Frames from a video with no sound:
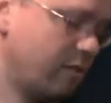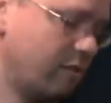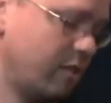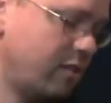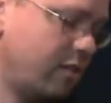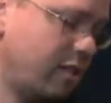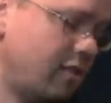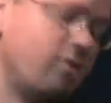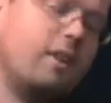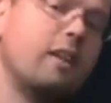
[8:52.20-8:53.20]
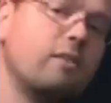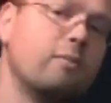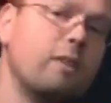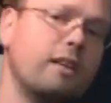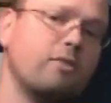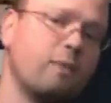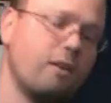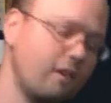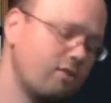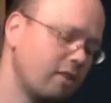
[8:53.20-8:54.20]
really completes my Ratchet and
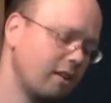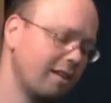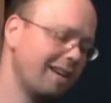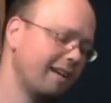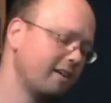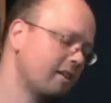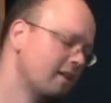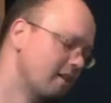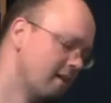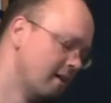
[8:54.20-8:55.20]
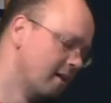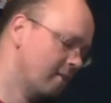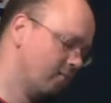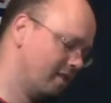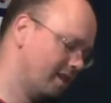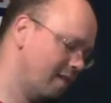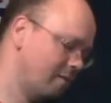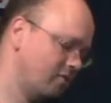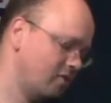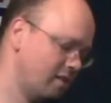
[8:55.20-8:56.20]
Clank gaming series. I'm
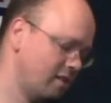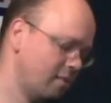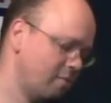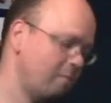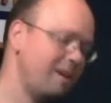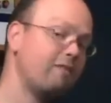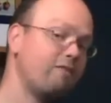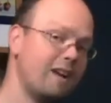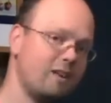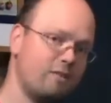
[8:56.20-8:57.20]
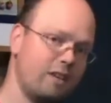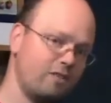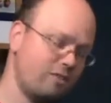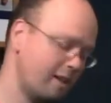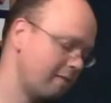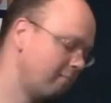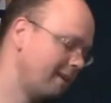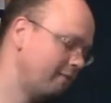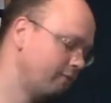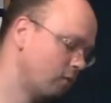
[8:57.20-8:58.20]
a big fan of these
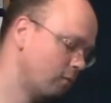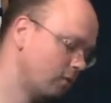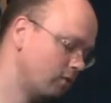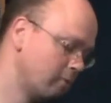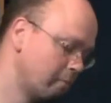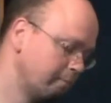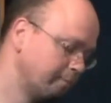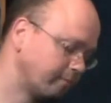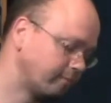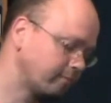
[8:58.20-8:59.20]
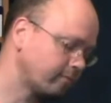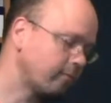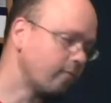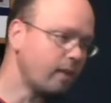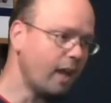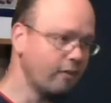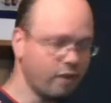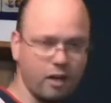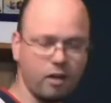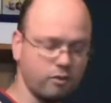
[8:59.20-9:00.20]
platformers. I've got it on the
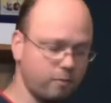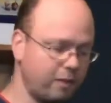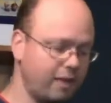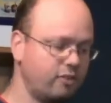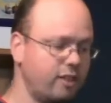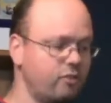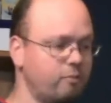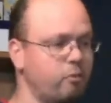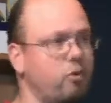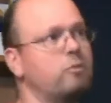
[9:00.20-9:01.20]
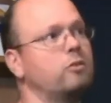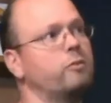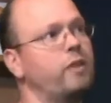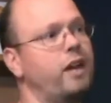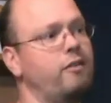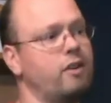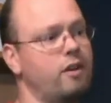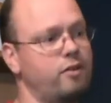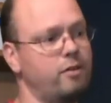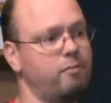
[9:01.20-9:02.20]
PlayStation Portable. I've got the
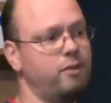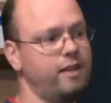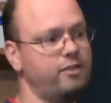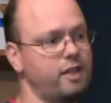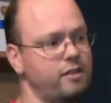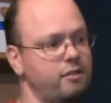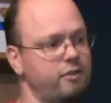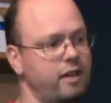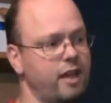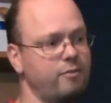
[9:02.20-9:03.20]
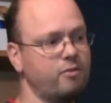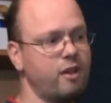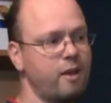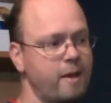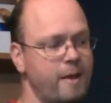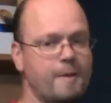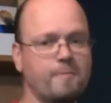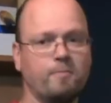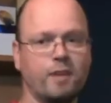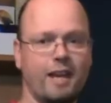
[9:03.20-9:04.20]
PlayStation 3 games. And
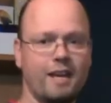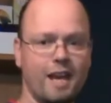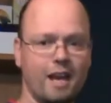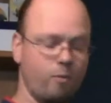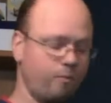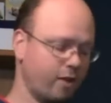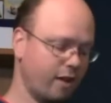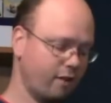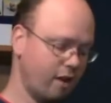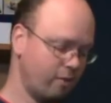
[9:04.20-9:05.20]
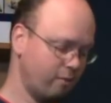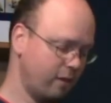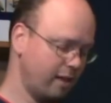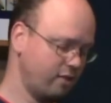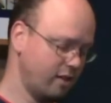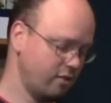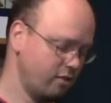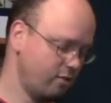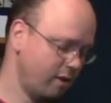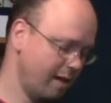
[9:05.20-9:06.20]
now I've the PlayStation 2 games as
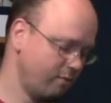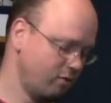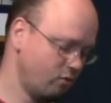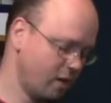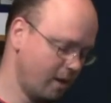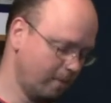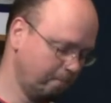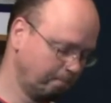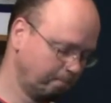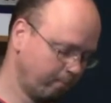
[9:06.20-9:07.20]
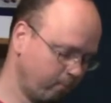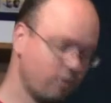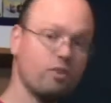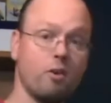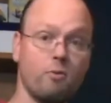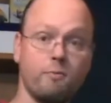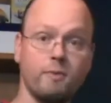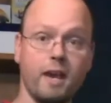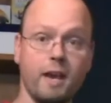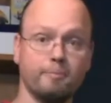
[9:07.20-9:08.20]
well. So yeah,
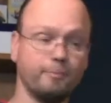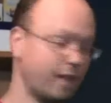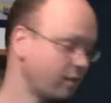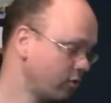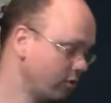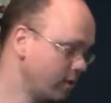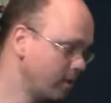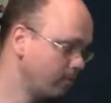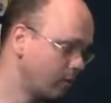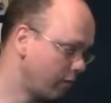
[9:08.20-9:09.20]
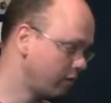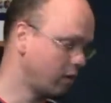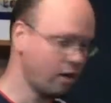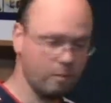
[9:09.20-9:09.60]
excellent deal. Loving the gummy bear.